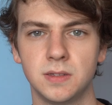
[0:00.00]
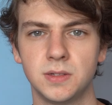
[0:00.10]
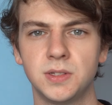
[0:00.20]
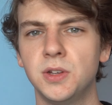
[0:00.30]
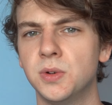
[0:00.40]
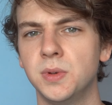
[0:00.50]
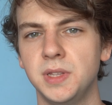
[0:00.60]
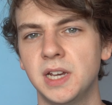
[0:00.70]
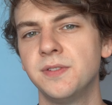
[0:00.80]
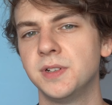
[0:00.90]
So, the
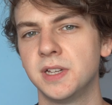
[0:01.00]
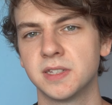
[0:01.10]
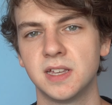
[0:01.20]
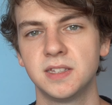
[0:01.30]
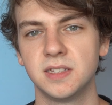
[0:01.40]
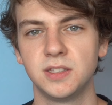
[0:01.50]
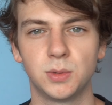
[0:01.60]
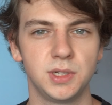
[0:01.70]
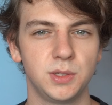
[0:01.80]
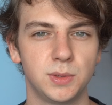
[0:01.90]
iPhone XS in
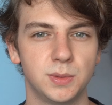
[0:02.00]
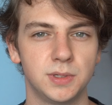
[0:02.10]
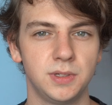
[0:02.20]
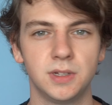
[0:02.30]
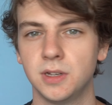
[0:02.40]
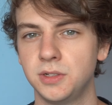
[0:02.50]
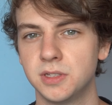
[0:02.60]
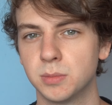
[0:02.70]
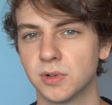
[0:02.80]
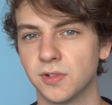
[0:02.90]
2021, how does
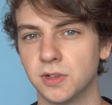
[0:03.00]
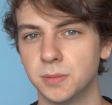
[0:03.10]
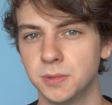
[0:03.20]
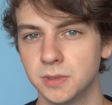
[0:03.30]
it perform?